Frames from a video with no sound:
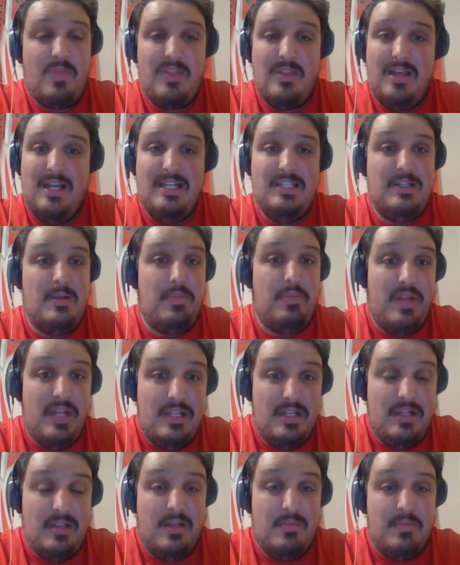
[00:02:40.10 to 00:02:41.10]
like I said, played
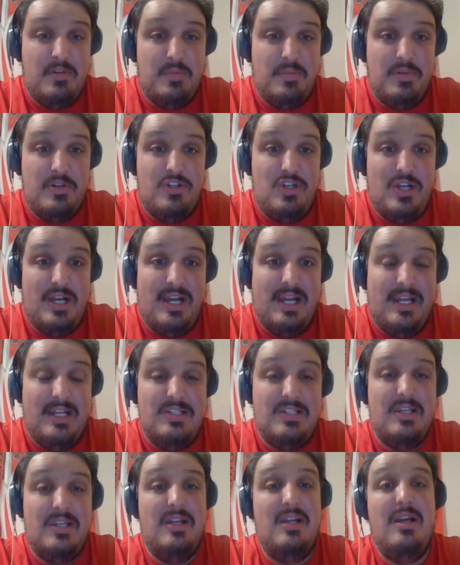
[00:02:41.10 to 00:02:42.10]
the Columbus Blue
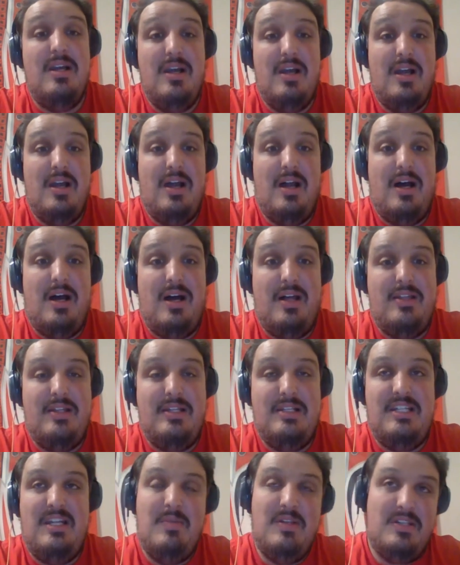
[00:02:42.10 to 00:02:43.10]
Jackets. Uh, the
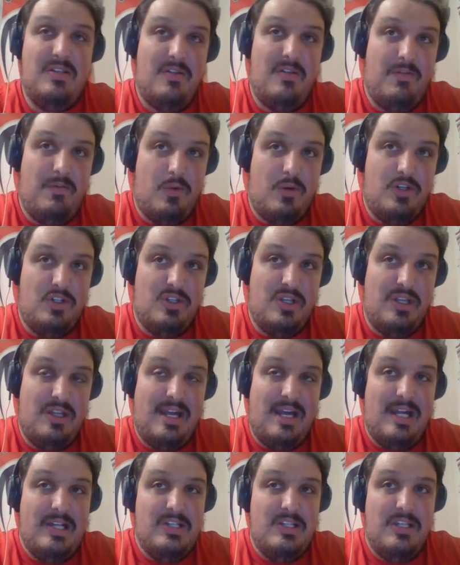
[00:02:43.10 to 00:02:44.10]
team is unfortunately
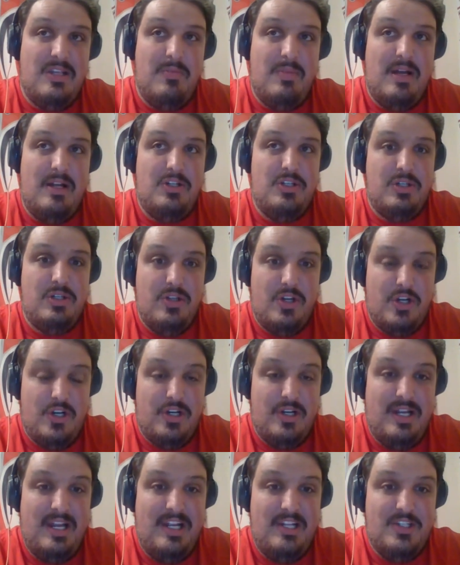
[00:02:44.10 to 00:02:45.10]
last in the Metro. The
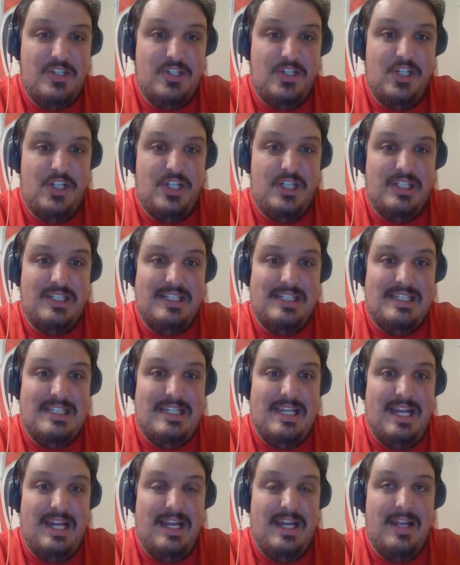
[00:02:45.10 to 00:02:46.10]
Hurricanes are currently
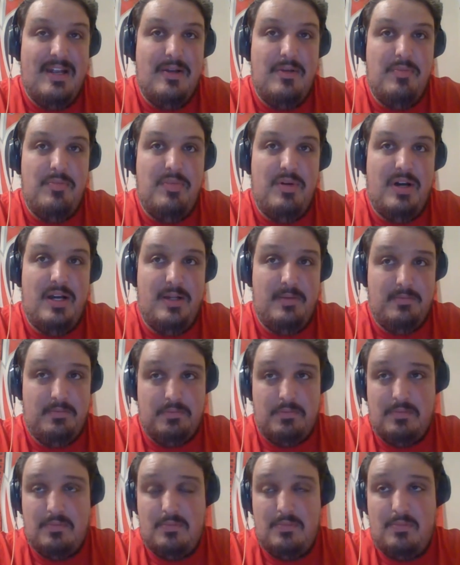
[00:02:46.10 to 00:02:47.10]
second. But
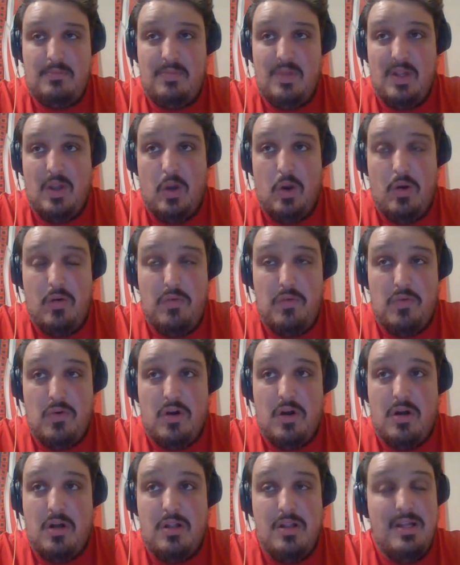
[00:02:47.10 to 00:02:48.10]

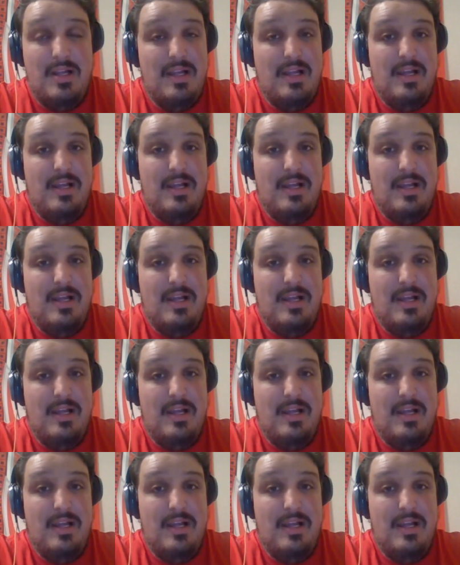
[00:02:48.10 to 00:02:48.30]
overall,